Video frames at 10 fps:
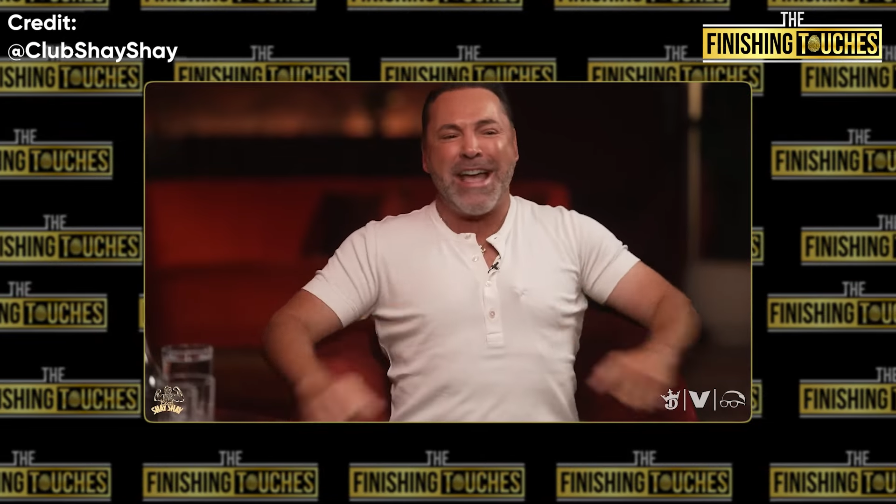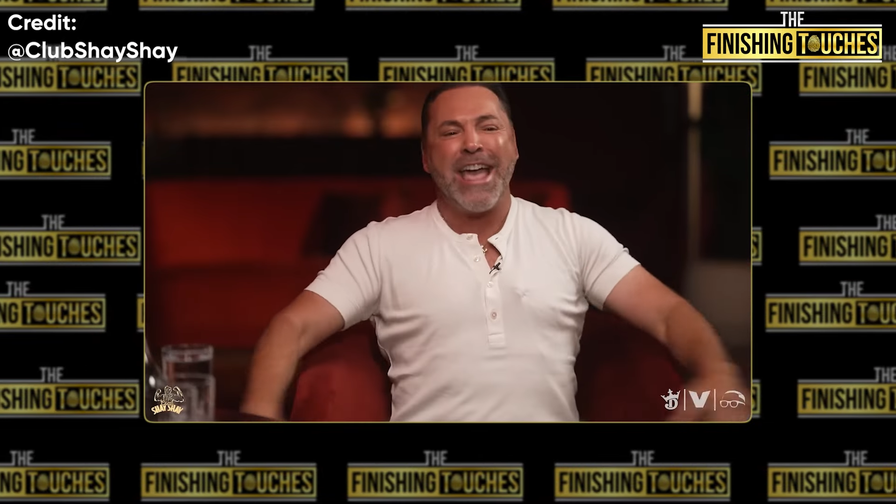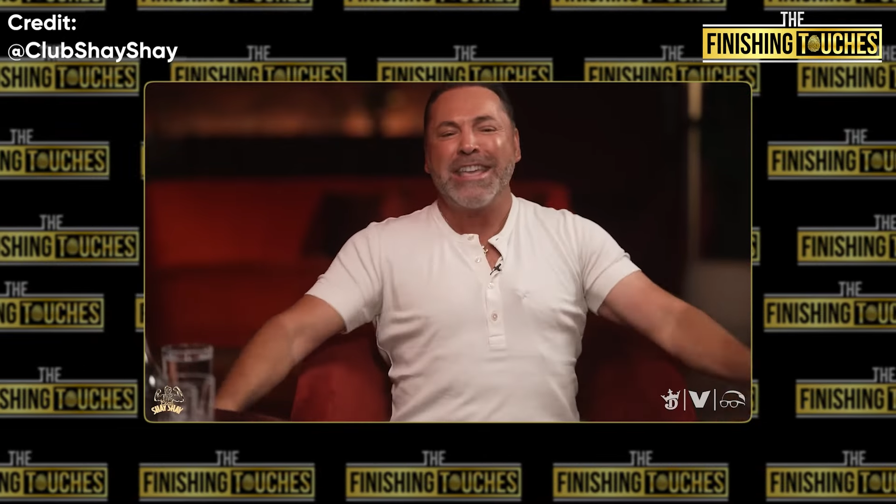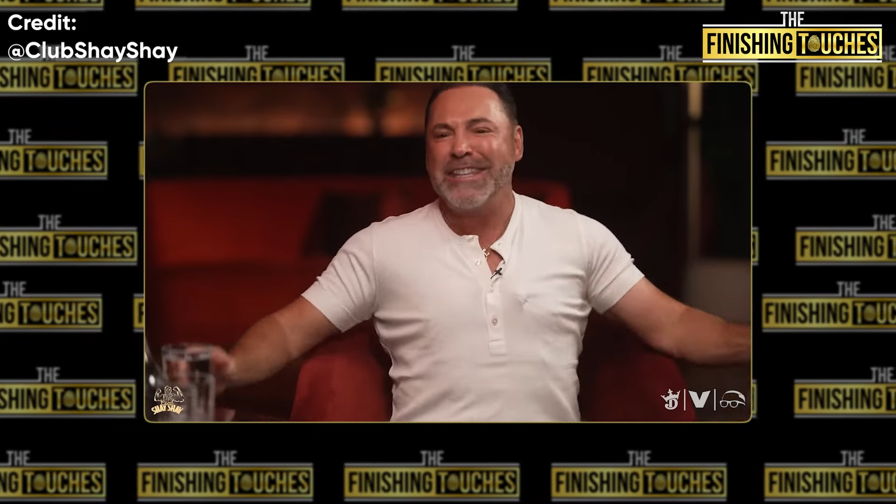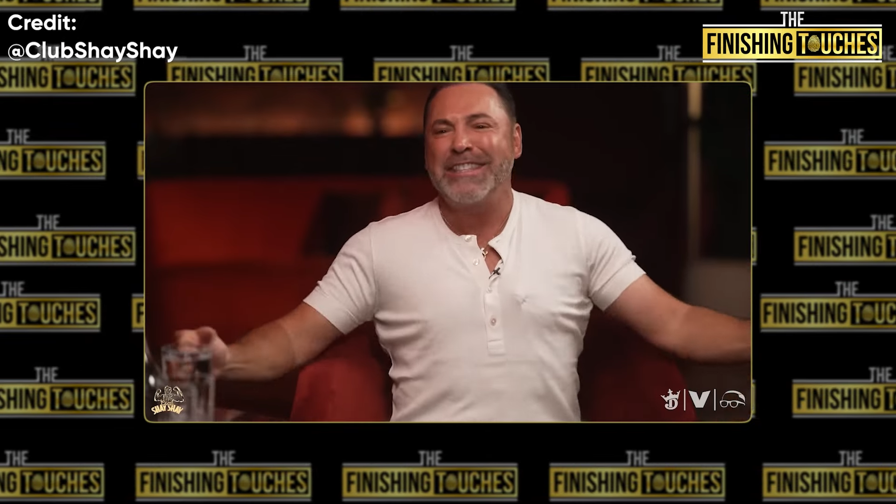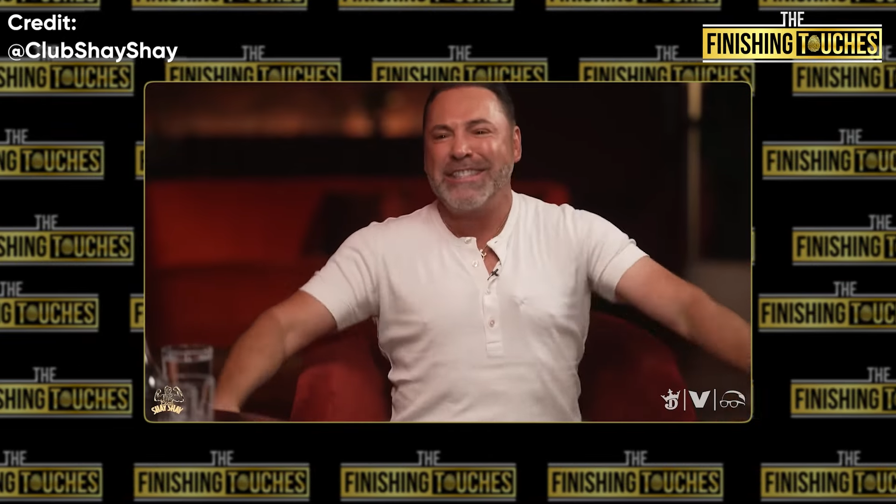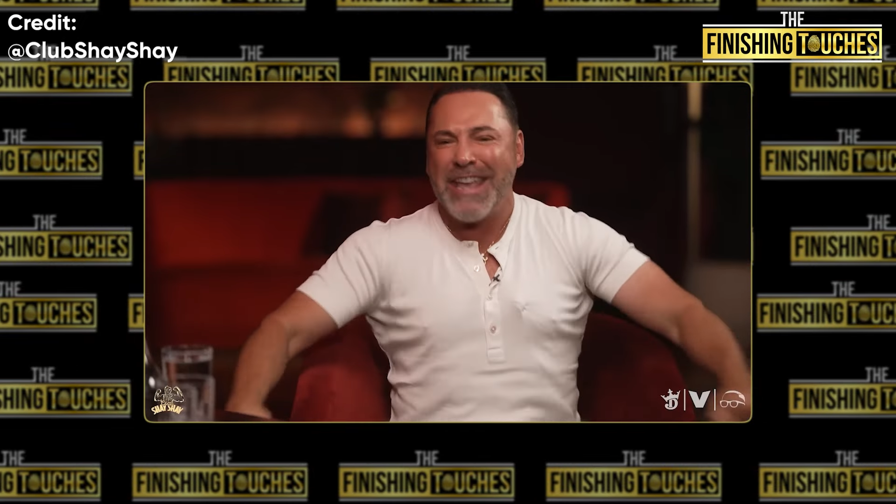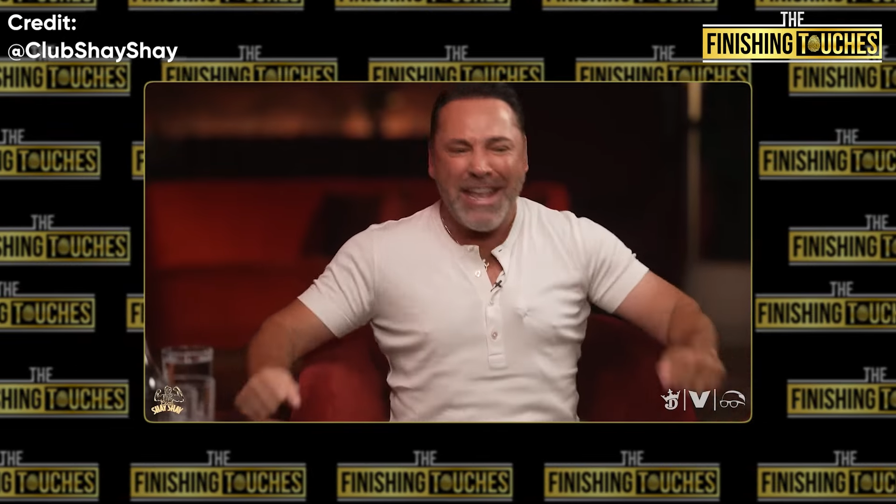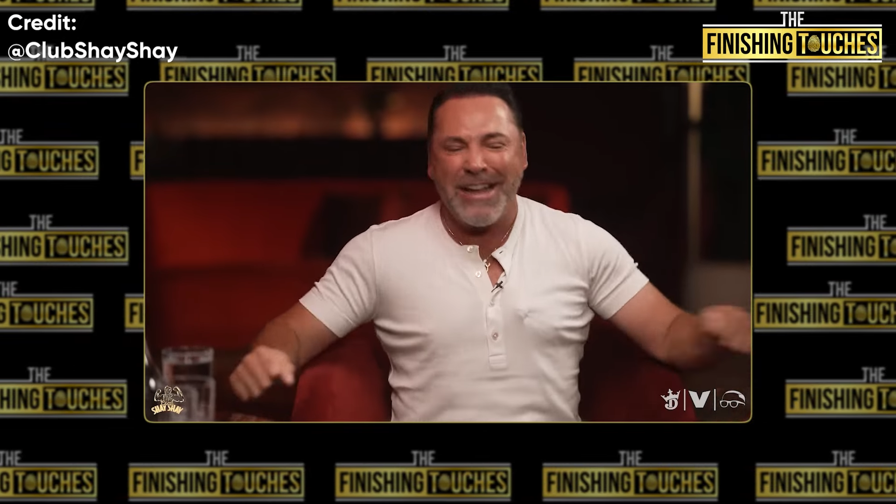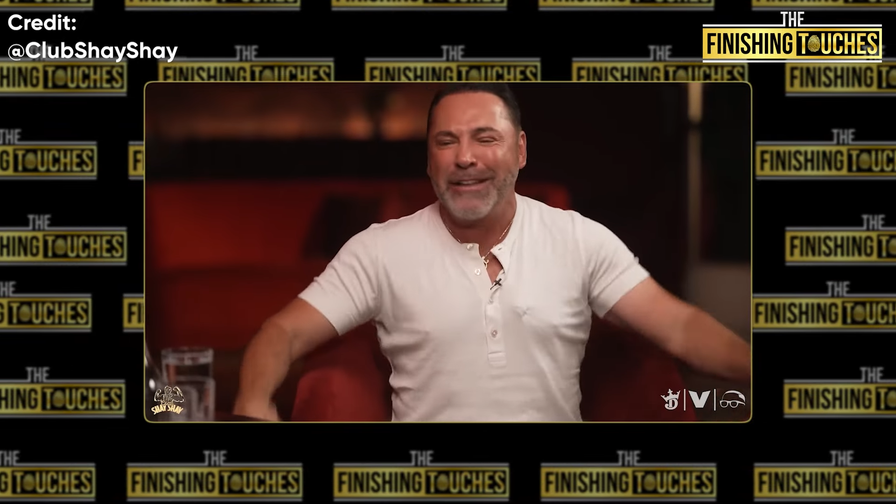I can
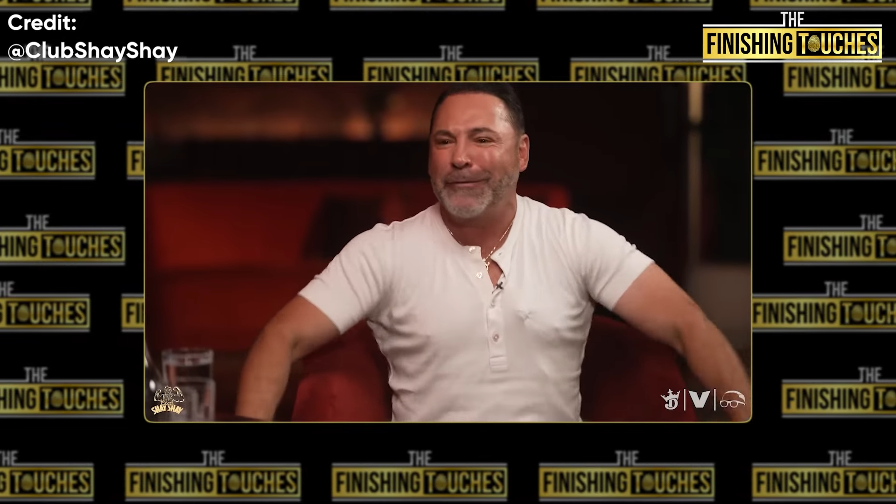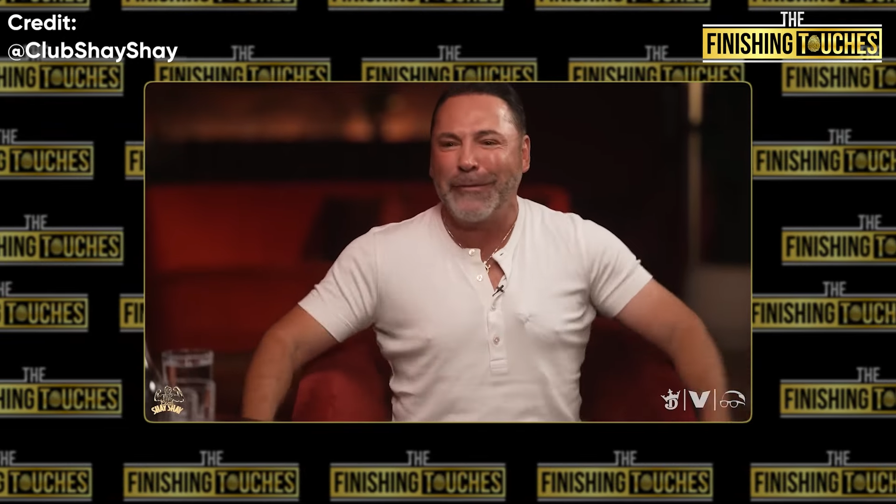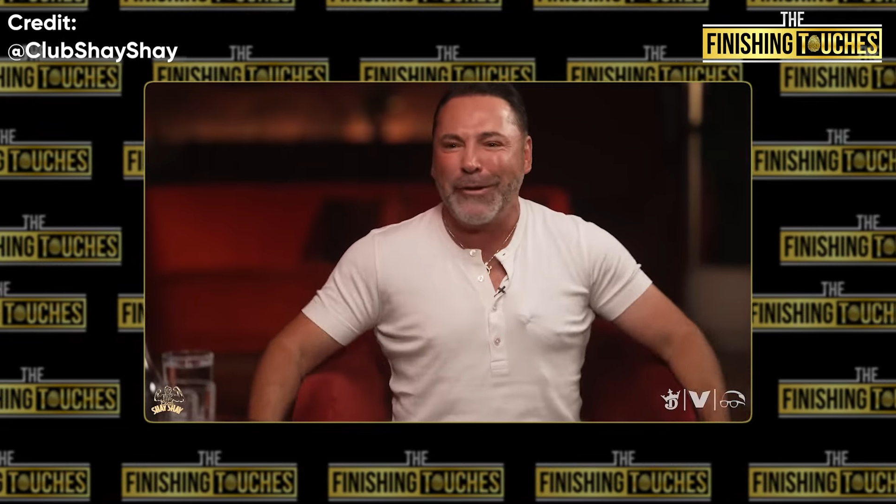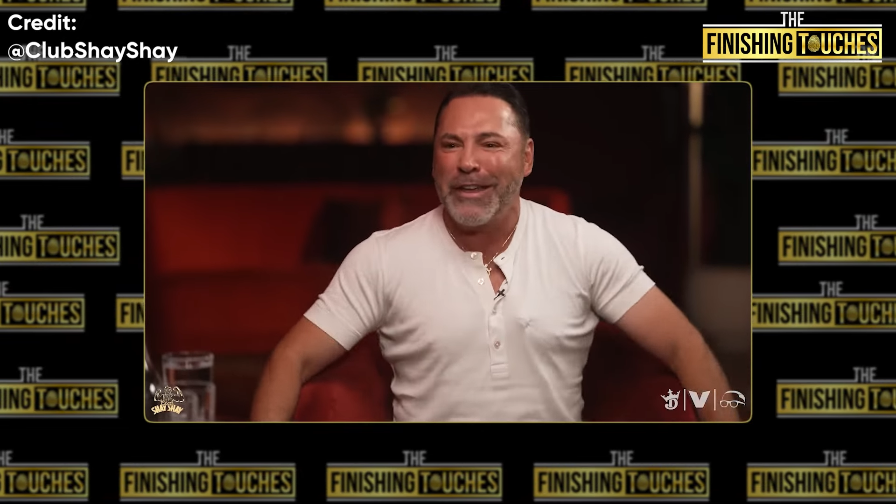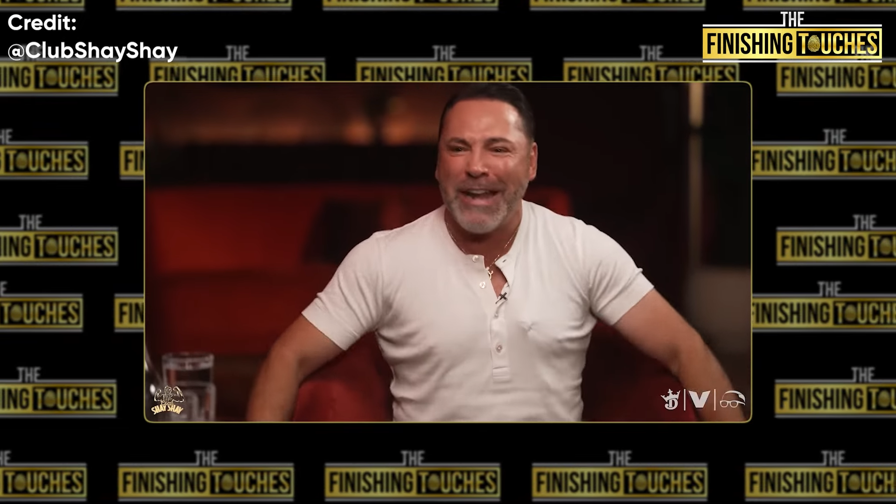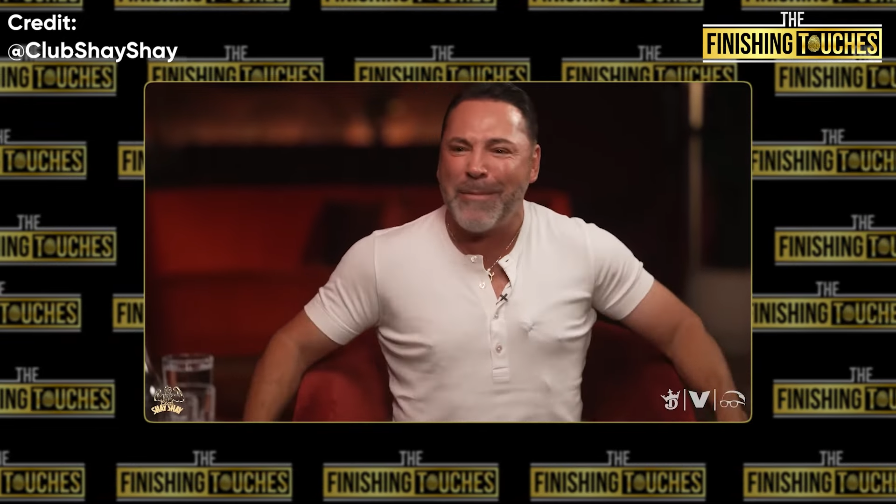take on Floyd.